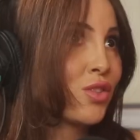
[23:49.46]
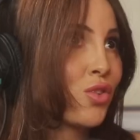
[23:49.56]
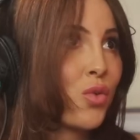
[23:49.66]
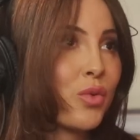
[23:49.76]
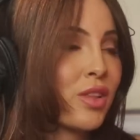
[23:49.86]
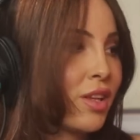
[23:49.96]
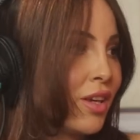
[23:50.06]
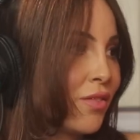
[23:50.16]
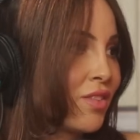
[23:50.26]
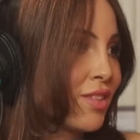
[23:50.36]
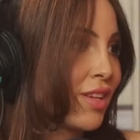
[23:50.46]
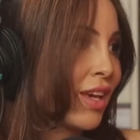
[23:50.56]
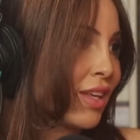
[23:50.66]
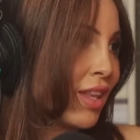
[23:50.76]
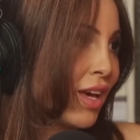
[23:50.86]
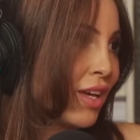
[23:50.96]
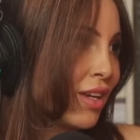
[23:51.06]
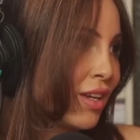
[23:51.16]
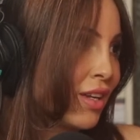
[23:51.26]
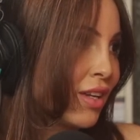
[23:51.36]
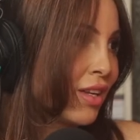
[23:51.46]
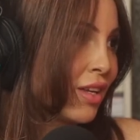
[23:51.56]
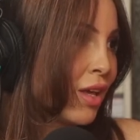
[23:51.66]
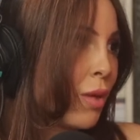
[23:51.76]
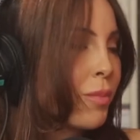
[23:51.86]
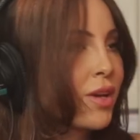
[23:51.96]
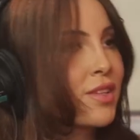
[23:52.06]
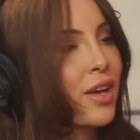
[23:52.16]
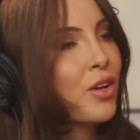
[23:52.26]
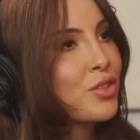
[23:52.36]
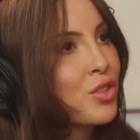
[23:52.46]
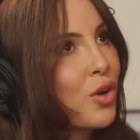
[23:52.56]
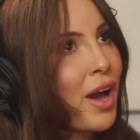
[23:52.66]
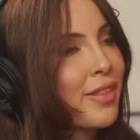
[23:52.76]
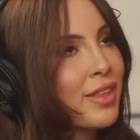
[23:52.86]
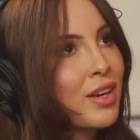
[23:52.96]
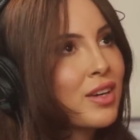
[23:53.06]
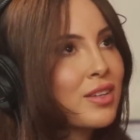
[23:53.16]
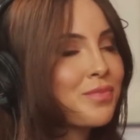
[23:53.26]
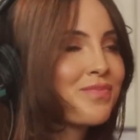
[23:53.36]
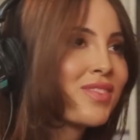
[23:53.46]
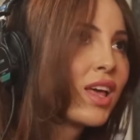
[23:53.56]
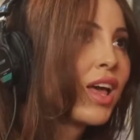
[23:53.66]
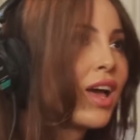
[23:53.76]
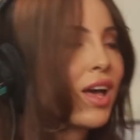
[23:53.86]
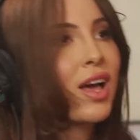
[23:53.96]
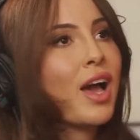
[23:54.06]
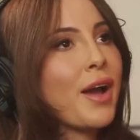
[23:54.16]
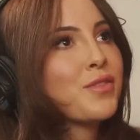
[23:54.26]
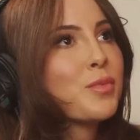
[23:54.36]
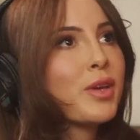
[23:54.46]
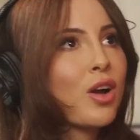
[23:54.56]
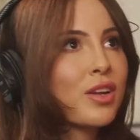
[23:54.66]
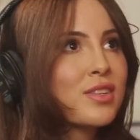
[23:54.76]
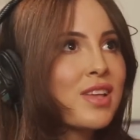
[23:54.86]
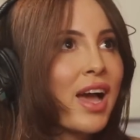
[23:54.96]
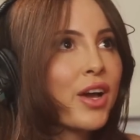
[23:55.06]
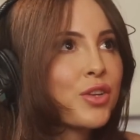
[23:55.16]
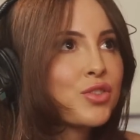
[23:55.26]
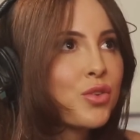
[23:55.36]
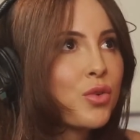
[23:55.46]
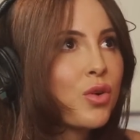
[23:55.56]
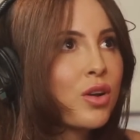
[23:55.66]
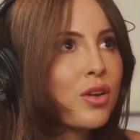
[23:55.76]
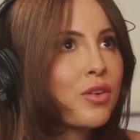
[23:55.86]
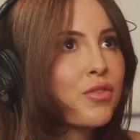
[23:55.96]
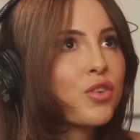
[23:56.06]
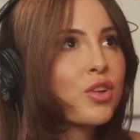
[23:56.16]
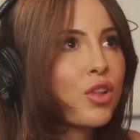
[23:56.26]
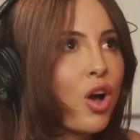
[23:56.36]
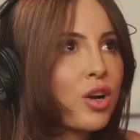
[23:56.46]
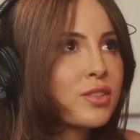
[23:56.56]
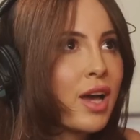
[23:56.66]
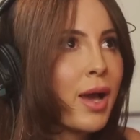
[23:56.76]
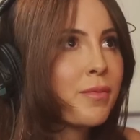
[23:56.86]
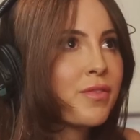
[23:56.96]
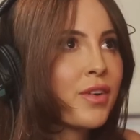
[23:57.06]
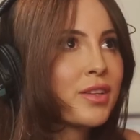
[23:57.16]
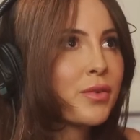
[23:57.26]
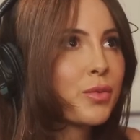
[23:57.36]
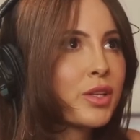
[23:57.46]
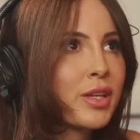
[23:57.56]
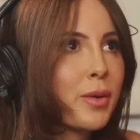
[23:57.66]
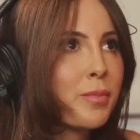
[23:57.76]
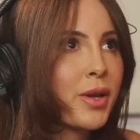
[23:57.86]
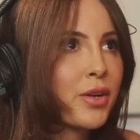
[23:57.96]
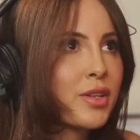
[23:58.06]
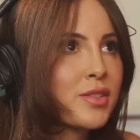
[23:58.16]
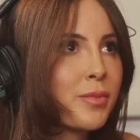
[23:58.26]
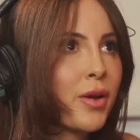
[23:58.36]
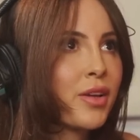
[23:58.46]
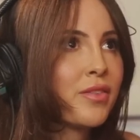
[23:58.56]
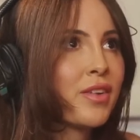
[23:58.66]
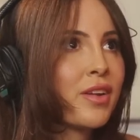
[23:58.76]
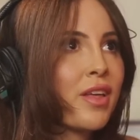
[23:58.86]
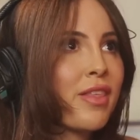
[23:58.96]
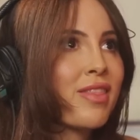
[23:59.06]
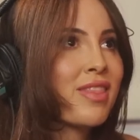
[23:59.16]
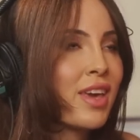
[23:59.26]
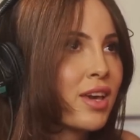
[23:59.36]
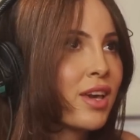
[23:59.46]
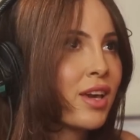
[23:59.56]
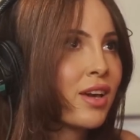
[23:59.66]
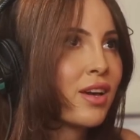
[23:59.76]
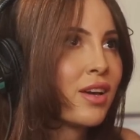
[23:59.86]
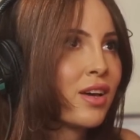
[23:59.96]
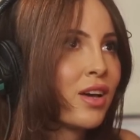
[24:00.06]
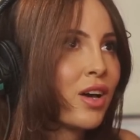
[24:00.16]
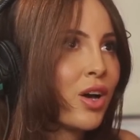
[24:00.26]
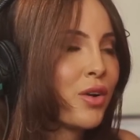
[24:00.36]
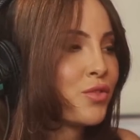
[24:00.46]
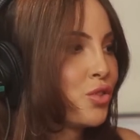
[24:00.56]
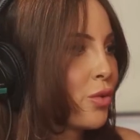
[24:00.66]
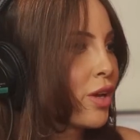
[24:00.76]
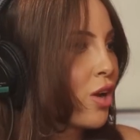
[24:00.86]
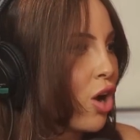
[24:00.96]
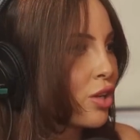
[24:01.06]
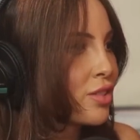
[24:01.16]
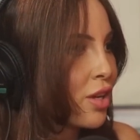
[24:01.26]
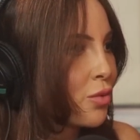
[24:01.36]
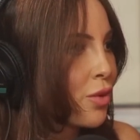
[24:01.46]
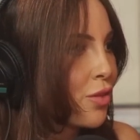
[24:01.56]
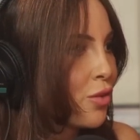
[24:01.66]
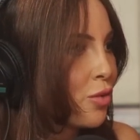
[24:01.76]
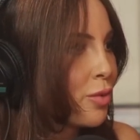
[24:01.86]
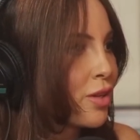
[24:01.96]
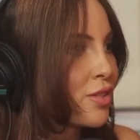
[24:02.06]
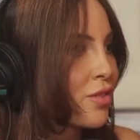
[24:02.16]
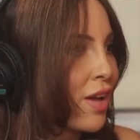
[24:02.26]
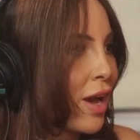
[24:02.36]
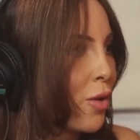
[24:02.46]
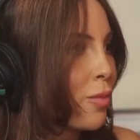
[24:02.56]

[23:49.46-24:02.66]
so relieved saying that, because I think, I have to be honest, I also, for a long time, felt really embarrassed about even thinking of doing content with you because of how